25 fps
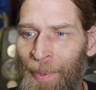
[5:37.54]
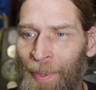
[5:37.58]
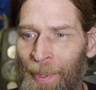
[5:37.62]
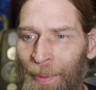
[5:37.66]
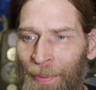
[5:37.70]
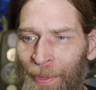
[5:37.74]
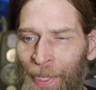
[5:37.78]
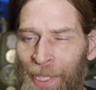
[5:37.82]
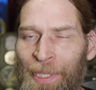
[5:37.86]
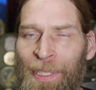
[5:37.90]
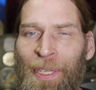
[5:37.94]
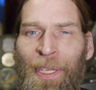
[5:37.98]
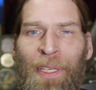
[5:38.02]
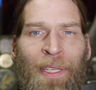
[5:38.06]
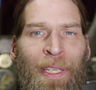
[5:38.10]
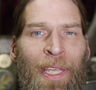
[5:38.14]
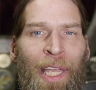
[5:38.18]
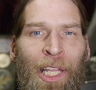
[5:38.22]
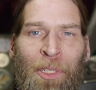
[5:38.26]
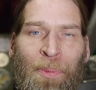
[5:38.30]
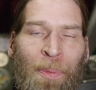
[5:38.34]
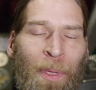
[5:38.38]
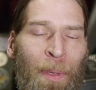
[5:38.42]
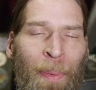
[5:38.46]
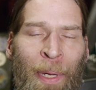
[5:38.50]
this didn't
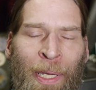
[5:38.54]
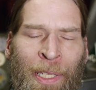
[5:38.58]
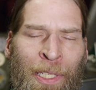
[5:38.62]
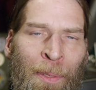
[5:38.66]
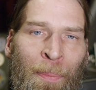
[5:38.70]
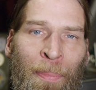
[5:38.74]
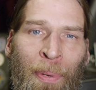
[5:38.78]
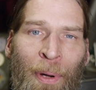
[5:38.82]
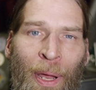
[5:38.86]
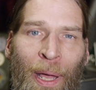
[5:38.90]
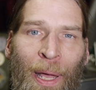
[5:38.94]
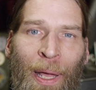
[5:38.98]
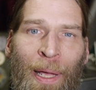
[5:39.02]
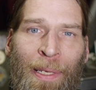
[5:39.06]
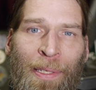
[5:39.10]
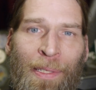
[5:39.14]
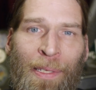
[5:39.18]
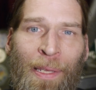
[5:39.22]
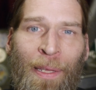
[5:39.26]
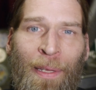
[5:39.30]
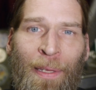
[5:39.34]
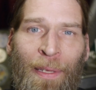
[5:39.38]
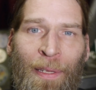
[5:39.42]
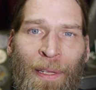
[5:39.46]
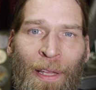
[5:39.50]
catch me by
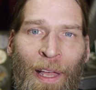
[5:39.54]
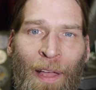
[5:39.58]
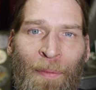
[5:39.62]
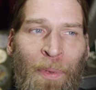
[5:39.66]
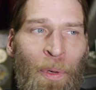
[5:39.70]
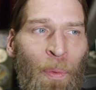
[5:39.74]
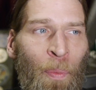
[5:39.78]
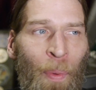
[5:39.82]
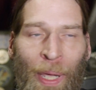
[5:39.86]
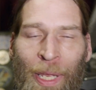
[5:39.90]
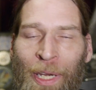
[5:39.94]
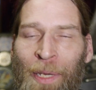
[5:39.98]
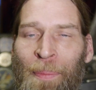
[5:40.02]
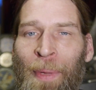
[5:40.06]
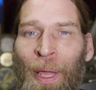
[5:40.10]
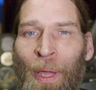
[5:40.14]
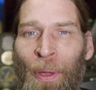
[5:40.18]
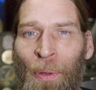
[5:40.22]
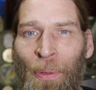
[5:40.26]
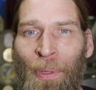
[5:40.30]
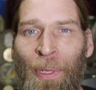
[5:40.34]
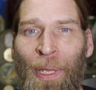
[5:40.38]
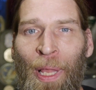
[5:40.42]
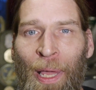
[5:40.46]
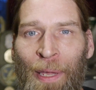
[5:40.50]
surprise. I've been waiting my
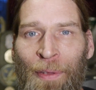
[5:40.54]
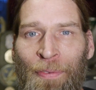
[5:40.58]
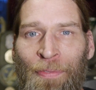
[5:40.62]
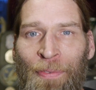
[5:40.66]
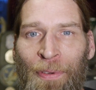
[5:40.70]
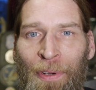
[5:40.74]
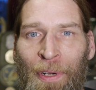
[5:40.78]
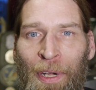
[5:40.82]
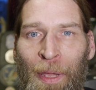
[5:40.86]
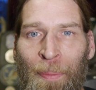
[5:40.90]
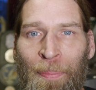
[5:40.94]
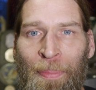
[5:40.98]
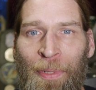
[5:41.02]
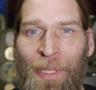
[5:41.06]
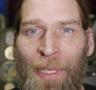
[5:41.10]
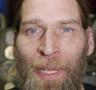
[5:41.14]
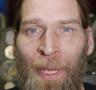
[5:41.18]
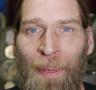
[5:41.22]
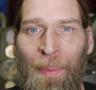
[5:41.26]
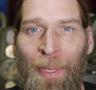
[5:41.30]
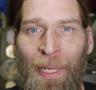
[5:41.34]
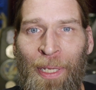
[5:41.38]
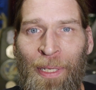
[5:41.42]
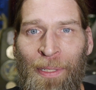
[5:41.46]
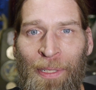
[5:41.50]
whole life for an
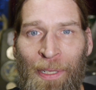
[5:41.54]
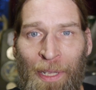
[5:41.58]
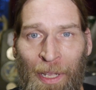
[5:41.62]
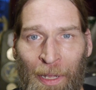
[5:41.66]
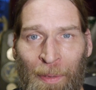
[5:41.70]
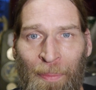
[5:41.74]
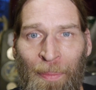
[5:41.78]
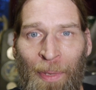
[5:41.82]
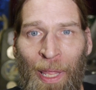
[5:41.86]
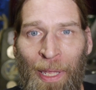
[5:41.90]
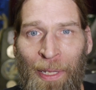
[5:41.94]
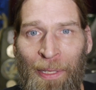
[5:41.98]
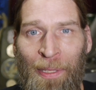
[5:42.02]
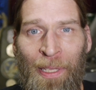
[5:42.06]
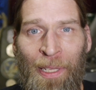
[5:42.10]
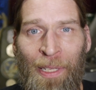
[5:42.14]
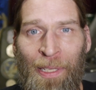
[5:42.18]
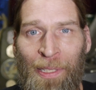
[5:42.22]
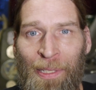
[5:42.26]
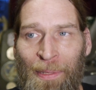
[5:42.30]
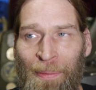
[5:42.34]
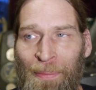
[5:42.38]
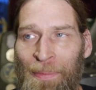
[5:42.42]
epidemic to come like this,